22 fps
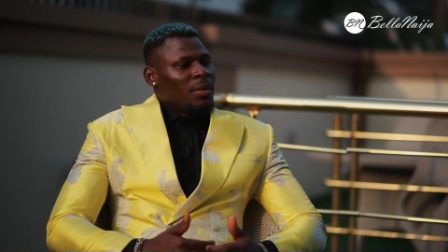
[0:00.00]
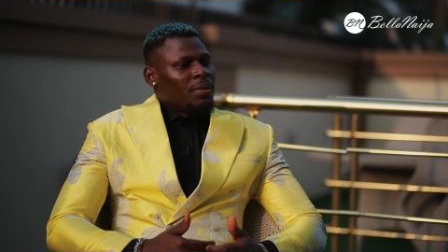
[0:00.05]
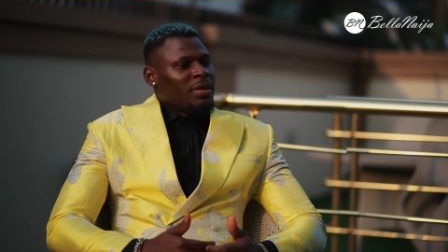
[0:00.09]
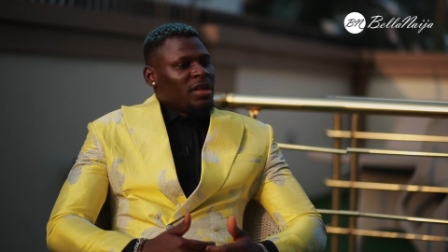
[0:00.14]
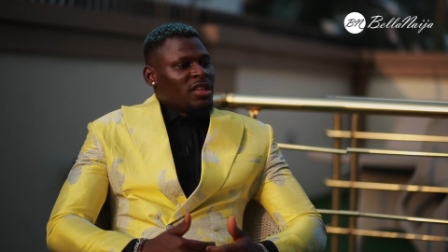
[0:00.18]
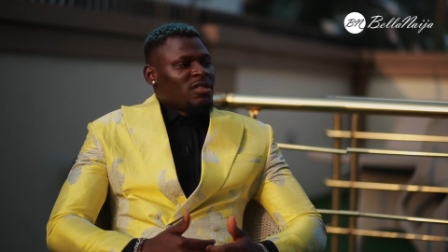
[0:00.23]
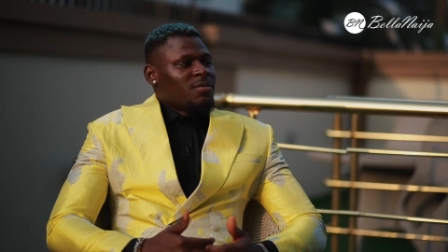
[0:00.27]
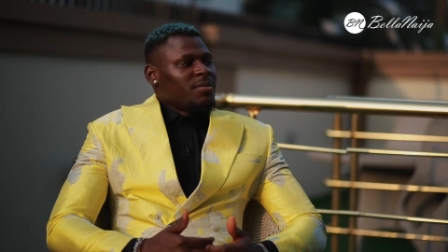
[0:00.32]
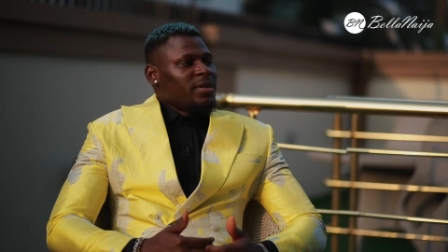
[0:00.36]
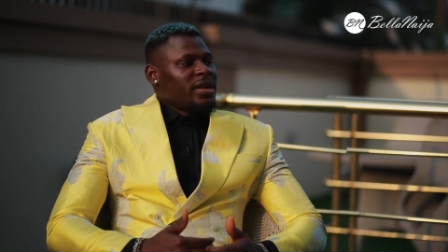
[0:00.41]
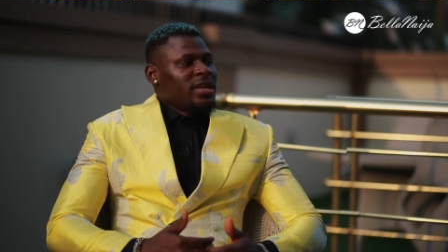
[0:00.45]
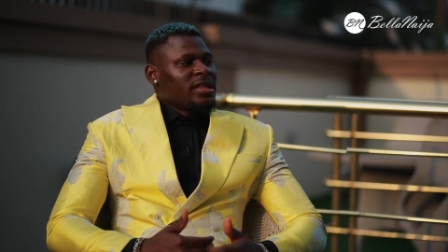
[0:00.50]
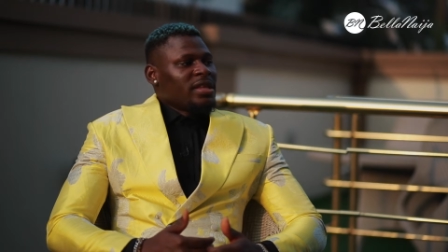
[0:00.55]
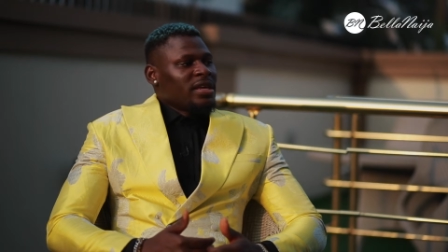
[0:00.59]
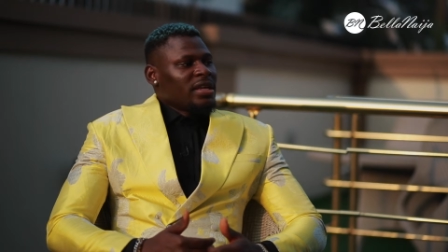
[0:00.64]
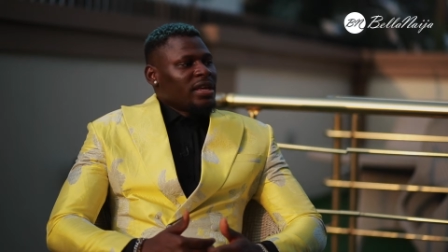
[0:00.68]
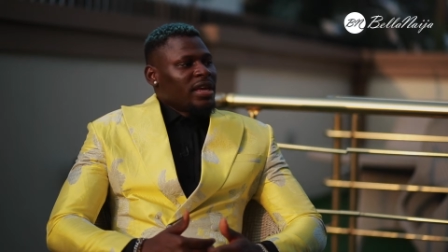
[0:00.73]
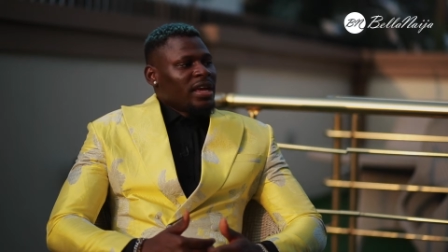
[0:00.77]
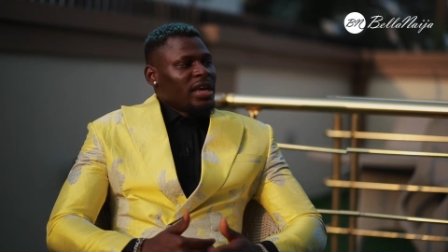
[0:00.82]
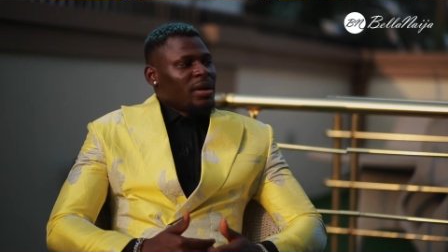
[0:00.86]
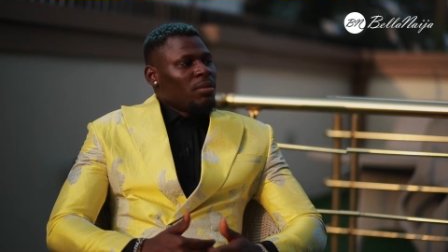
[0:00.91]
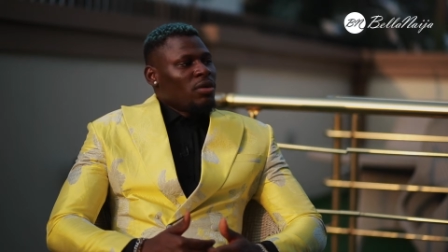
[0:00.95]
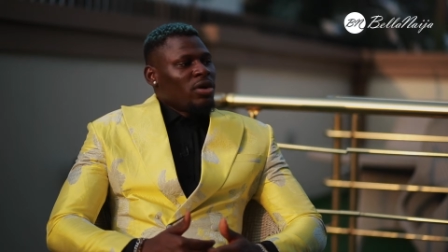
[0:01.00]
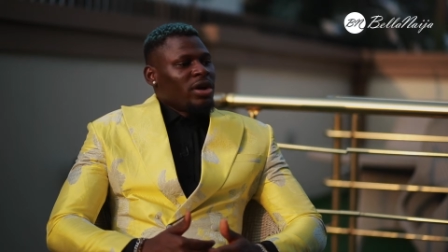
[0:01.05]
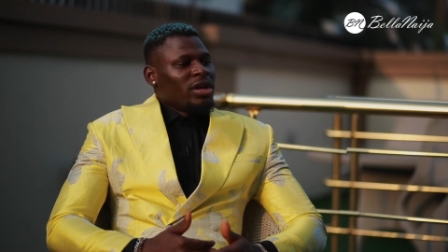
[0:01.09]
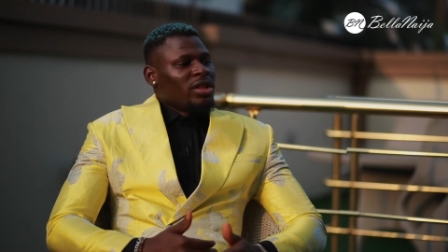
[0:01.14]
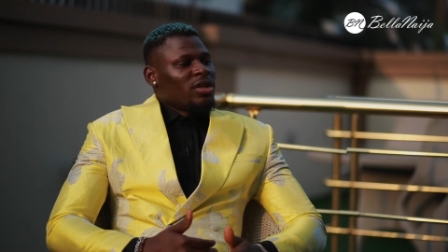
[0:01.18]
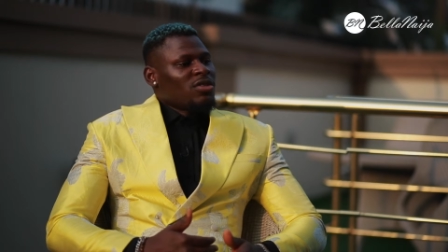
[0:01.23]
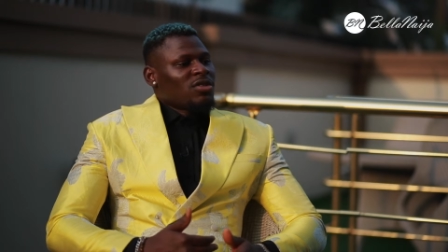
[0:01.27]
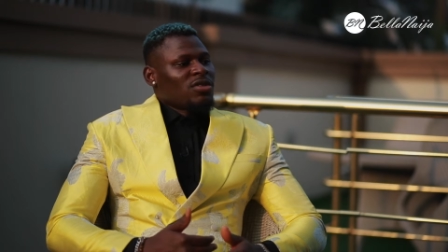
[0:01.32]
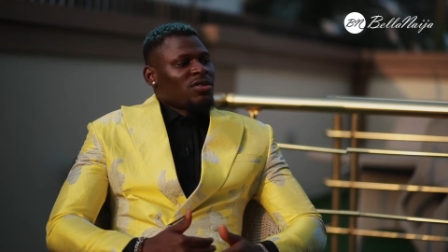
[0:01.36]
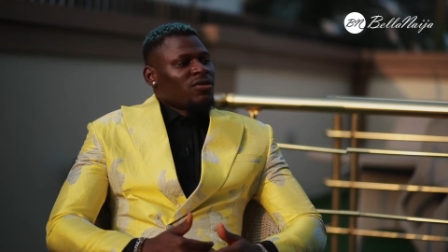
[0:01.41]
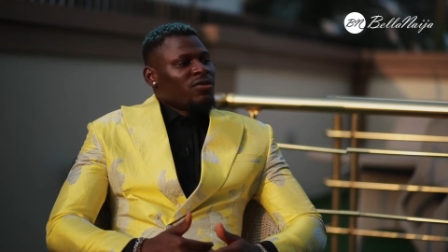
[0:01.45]
he's playing the game, but he
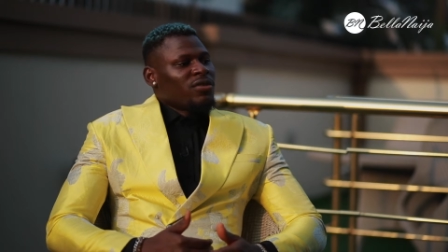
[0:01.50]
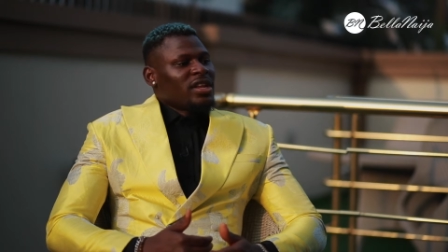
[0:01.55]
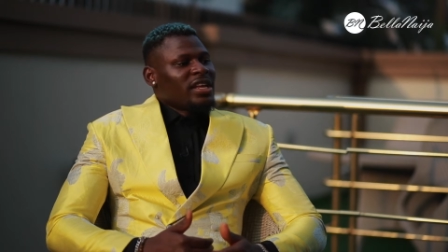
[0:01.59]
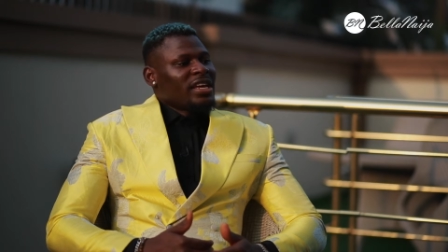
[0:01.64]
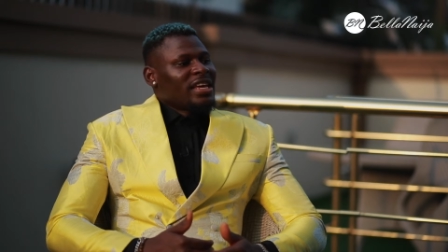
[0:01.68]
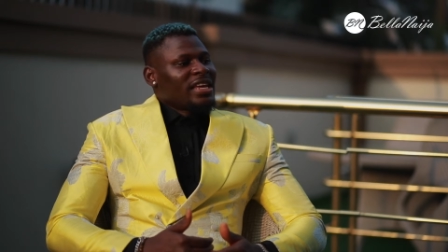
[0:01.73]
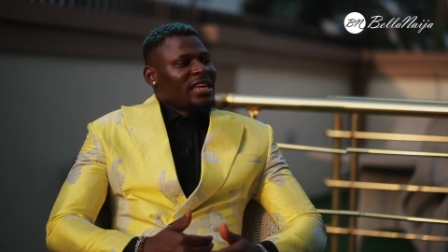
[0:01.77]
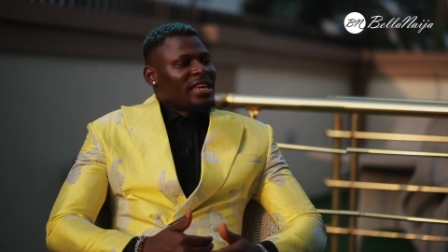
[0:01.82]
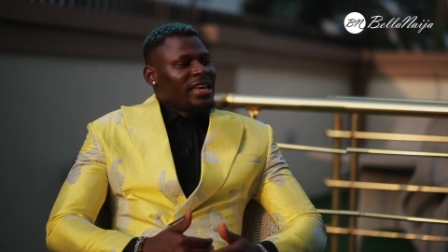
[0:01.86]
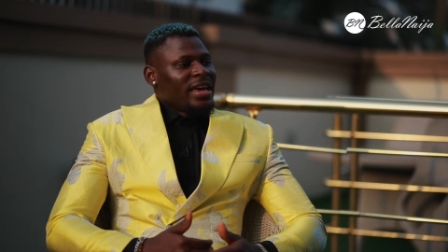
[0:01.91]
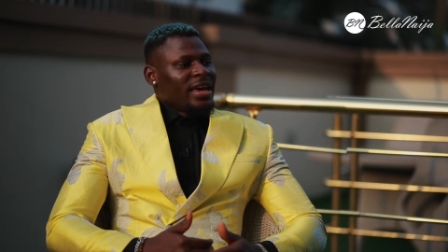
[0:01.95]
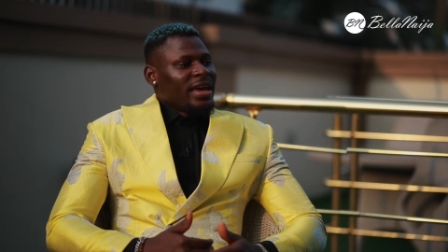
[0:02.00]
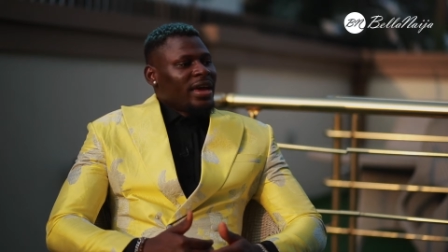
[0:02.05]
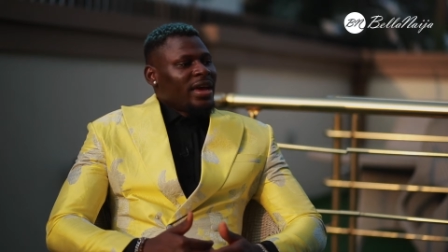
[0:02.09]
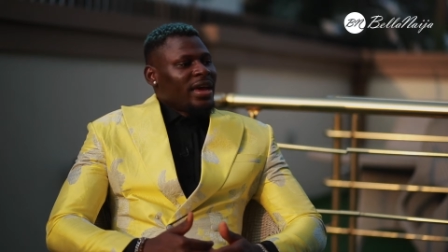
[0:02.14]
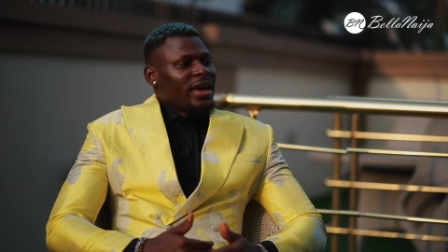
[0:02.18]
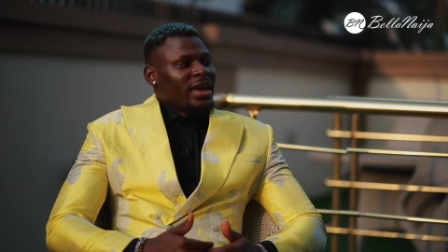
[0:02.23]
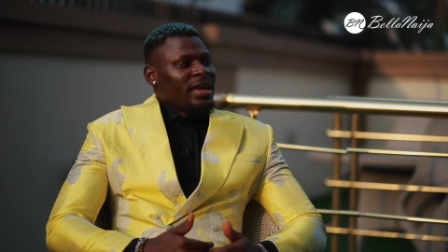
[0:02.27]
doesn't really care.